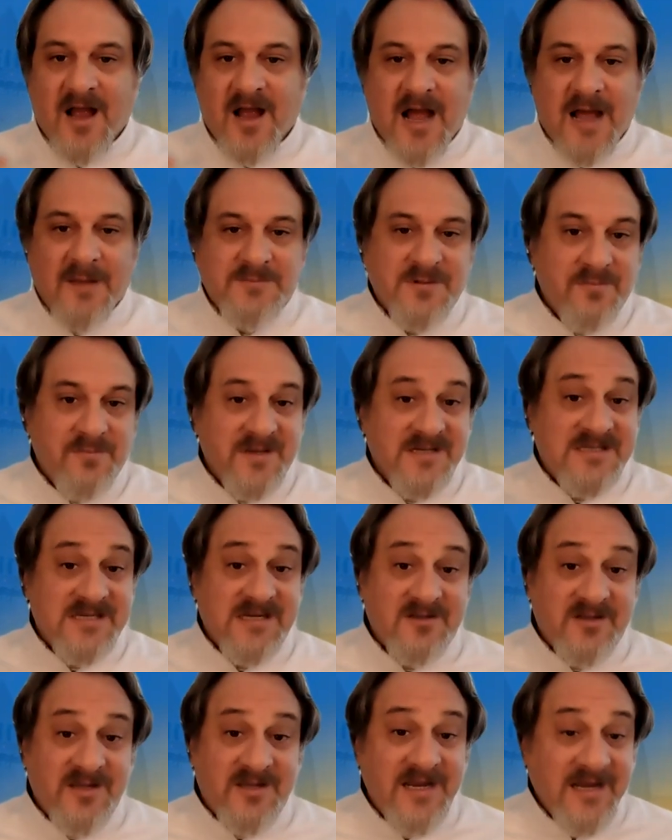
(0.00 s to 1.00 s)

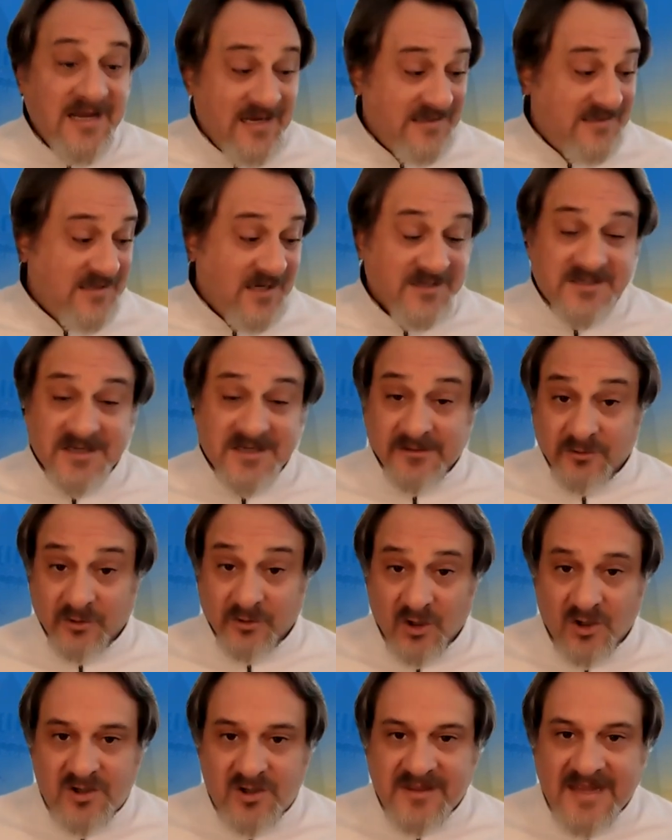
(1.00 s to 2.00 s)
Optimistically, it doesn't
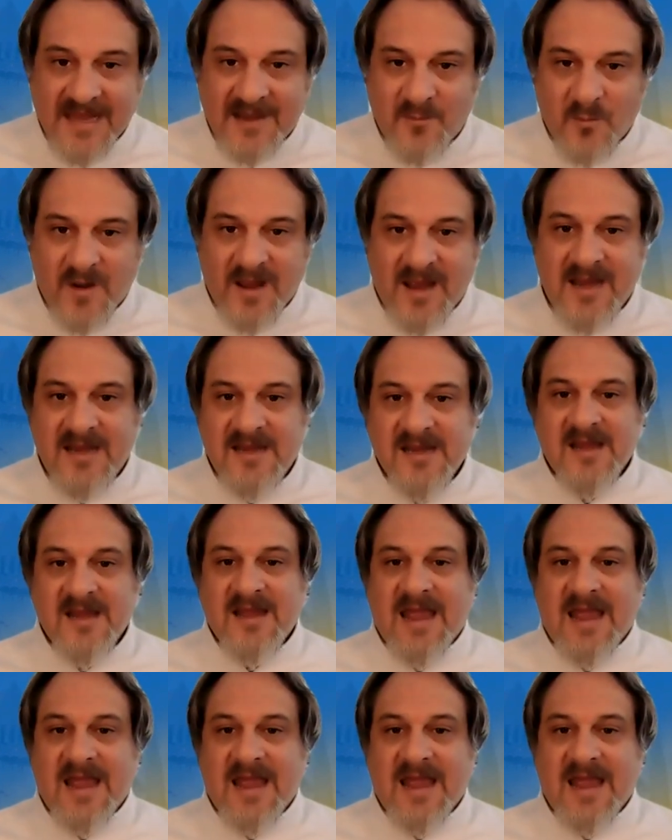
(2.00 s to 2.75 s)
look that way.